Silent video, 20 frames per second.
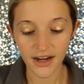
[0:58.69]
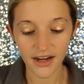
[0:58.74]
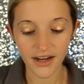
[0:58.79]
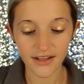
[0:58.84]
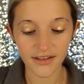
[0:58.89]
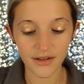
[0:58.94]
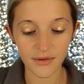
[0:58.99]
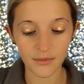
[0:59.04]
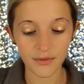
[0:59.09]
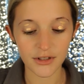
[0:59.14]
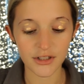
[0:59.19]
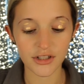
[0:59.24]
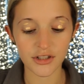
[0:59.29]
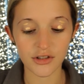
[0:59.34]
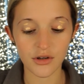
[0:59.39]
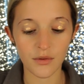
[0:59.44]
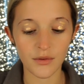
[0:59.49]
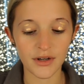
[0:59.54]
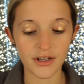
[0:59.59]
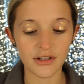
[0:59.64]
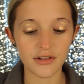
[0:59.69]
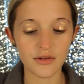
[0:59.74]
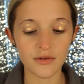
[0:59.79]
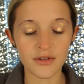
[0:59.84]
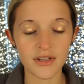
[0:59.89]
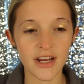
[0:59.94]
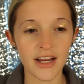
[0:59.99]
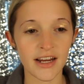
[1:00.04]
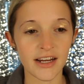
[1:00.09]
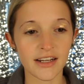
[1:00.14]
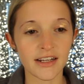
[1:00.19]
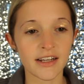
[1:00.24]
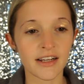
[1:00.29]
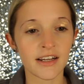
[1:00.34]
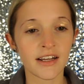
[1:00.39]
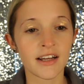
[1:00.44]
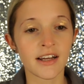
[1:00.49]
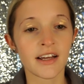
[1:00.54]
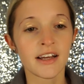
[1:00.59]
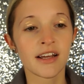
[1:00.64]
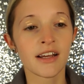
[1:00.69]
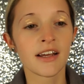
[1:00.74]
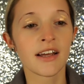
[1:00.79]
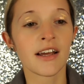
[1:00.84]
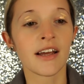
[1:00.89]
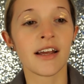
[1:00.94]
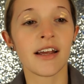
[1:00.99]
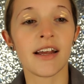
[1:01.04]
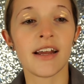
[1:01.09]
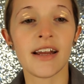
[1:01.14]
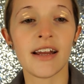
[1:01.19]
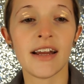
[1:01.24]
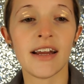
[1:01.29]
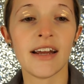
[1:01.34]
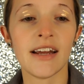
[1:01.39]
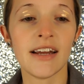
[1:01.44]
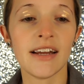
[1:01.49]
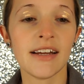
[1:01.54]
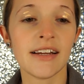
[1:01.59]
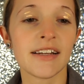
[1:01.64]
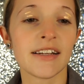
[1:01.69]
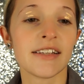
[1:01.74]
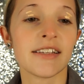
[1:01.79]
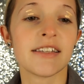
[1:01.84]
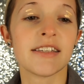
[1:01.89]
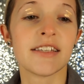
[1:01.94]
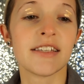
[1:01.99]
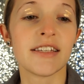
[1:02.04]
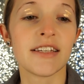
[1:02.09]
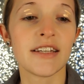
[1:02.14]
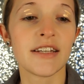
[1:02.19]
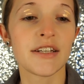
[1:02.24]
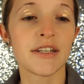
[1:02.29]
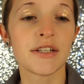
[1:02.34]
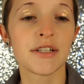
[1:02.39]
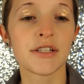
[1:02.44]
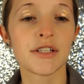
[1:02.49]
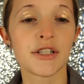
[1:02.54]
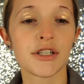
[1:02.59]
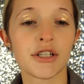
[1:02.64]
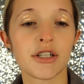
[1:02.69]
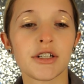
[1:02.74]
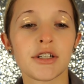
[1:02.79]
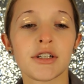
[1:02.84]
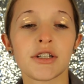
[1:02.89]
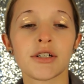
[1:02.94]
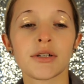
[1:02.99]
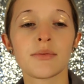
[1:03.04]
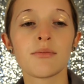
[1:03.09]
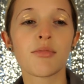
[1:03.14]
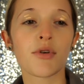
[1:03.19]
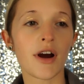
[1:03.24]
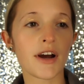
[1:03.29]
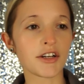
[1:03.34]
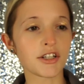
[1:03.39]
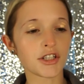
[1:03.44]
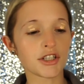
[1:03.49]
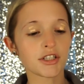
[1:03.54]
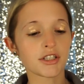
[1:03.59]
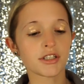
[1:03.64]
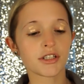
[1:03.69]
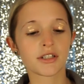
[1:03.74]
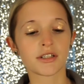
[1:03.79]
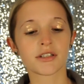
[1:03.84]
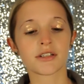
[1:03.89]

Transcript: And then we're just going to take a concealer brush